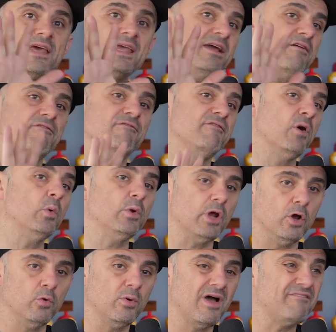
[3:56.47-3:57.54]
take a
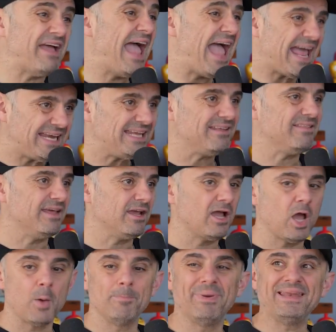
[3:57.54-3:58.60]
photo of anything,
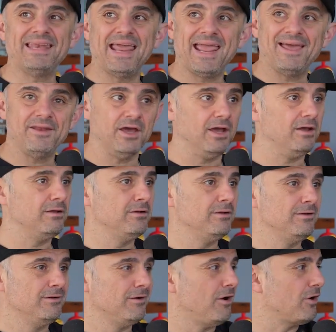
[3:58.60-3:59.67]
a banana,
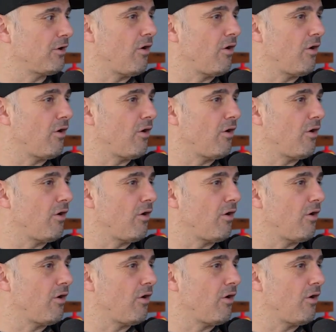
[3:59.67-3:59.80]
a